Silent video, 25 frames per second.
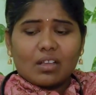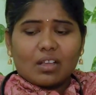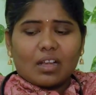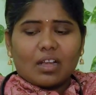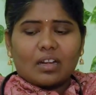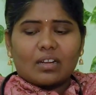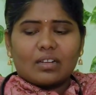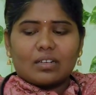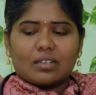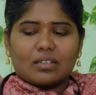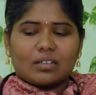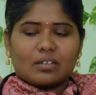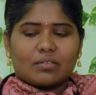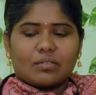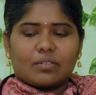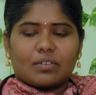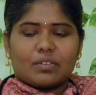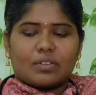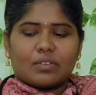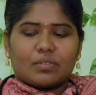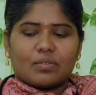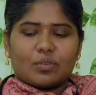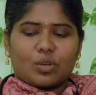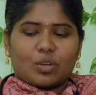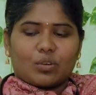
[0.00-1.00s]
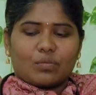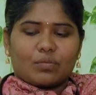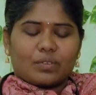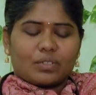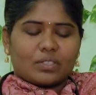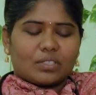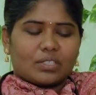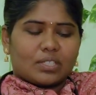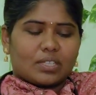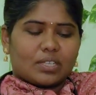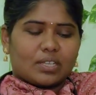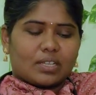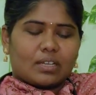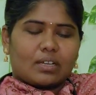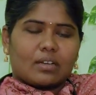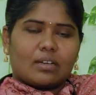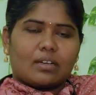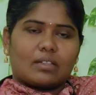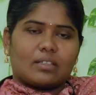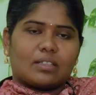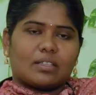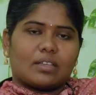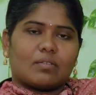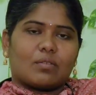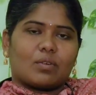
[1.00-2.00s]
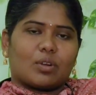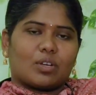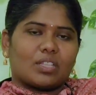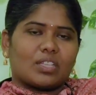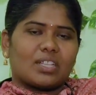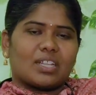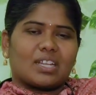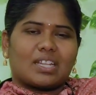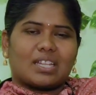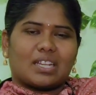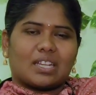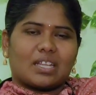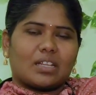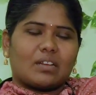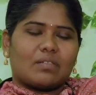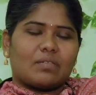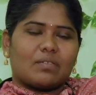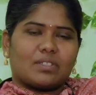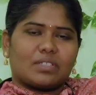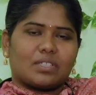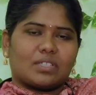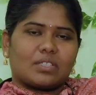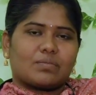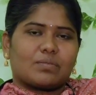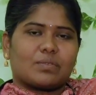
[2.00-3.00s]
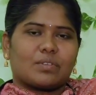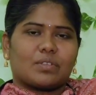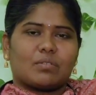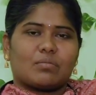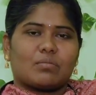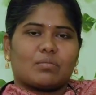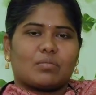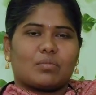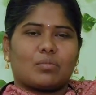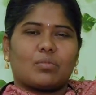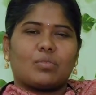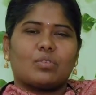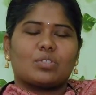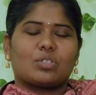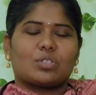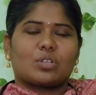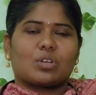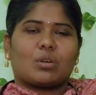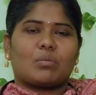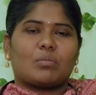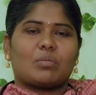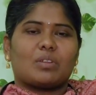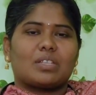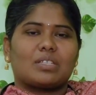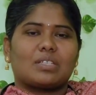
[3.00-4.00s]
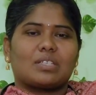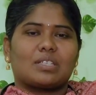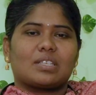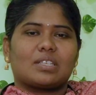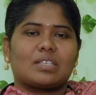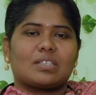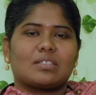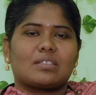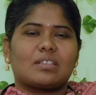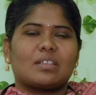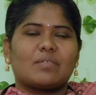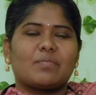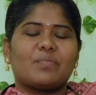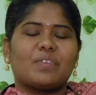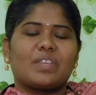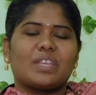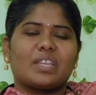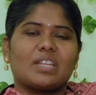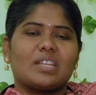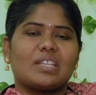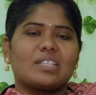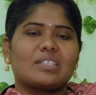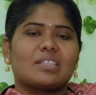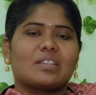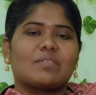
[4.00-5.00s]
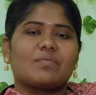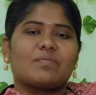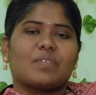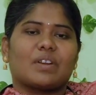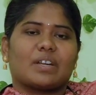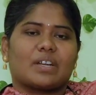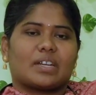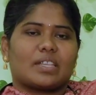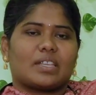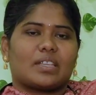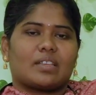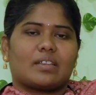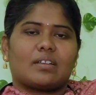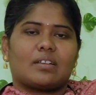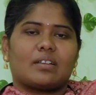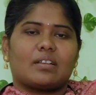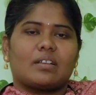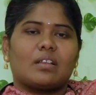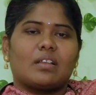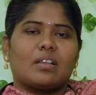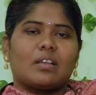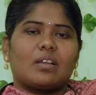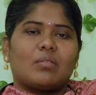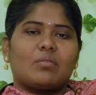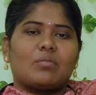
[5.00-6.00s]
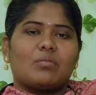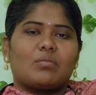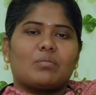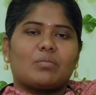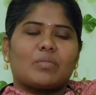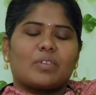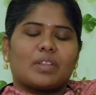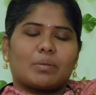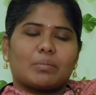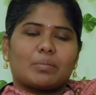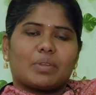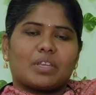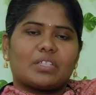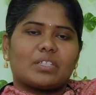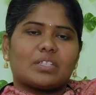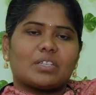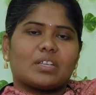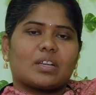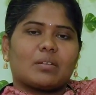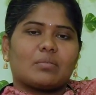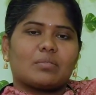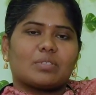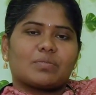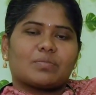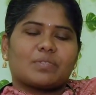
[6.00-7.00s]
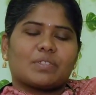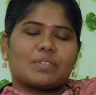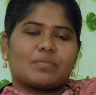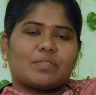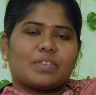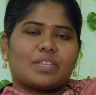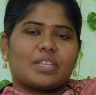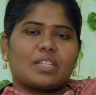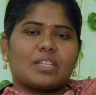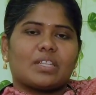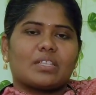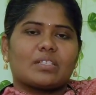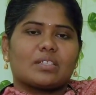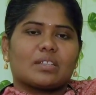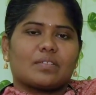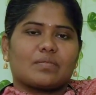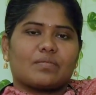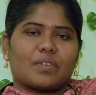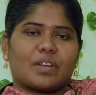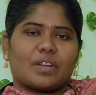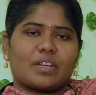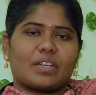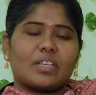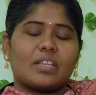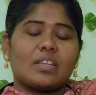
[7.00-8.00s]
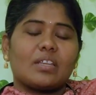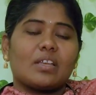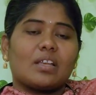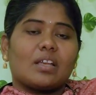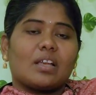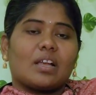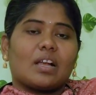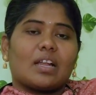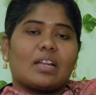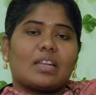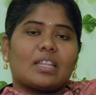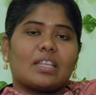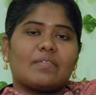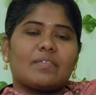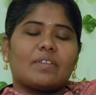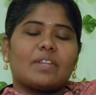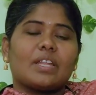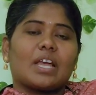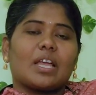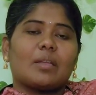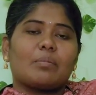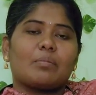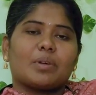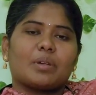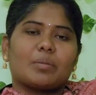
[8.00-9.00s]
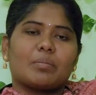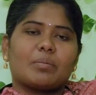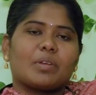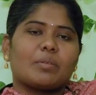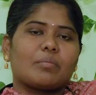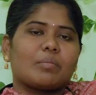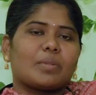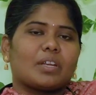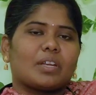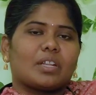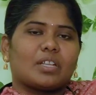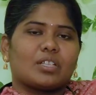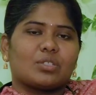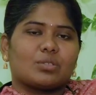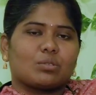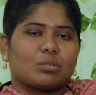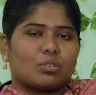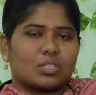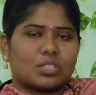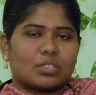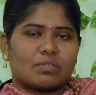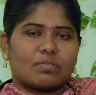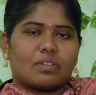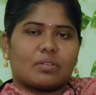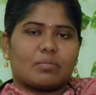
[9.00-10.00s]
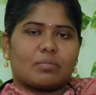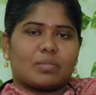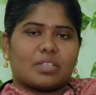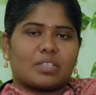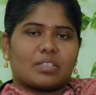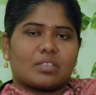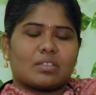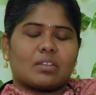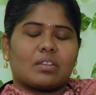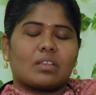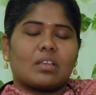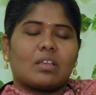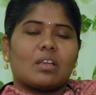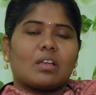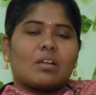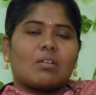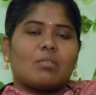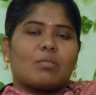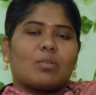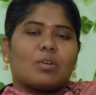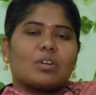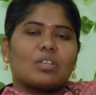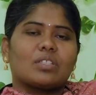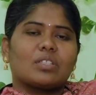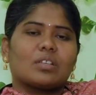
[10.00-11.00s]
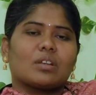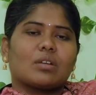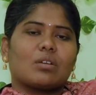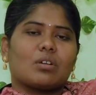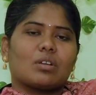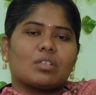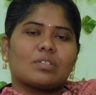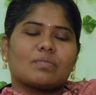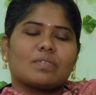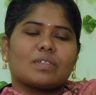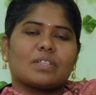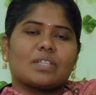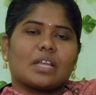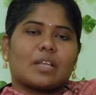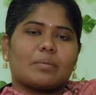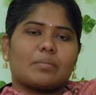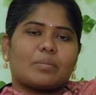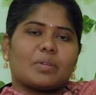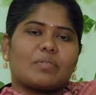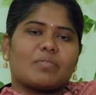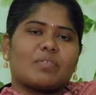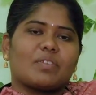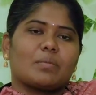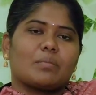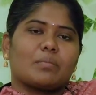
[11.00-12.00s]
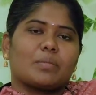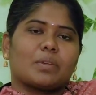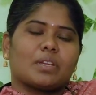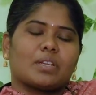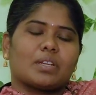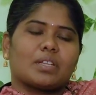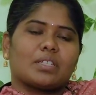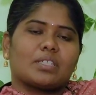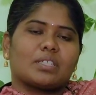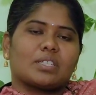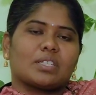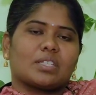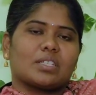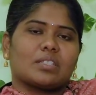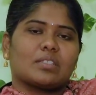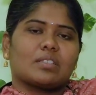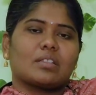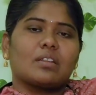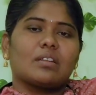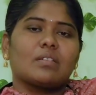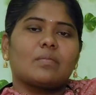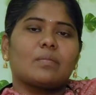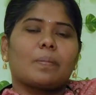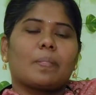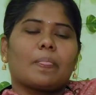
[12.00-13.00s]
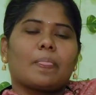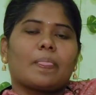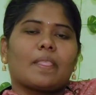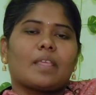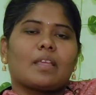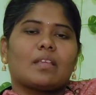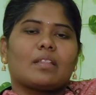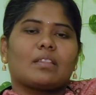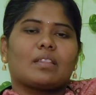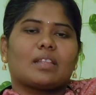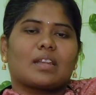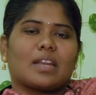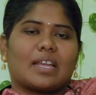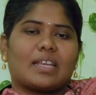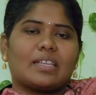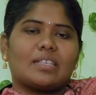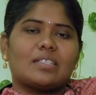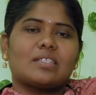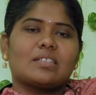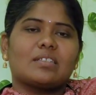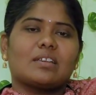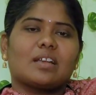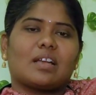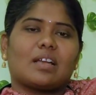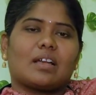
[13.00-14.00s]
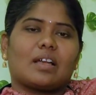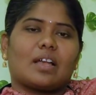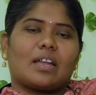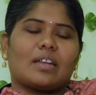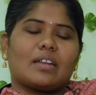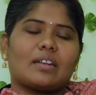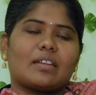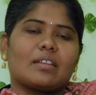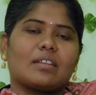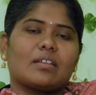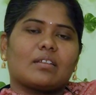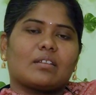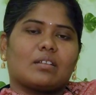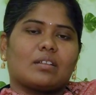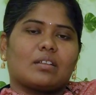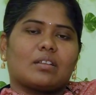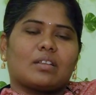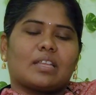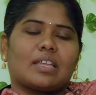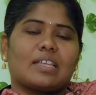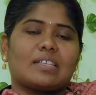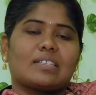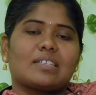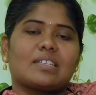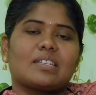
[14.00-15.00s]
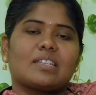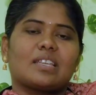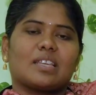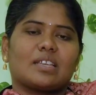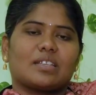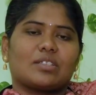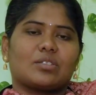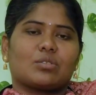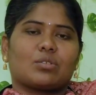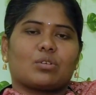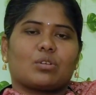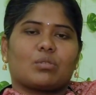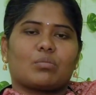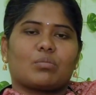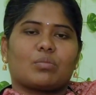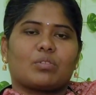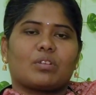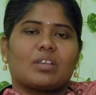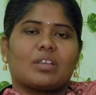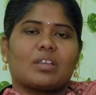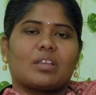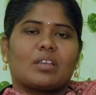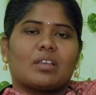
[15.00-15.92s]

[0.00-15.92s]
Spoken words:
And we often see, what are the clinical features we most commonly see is the weakness and fatigue. When patient comes with weakness and fatigue, and even hyperpigmentation also will be seen. What is the cause for the hyperpigmentation is that the raised ACTH hormone,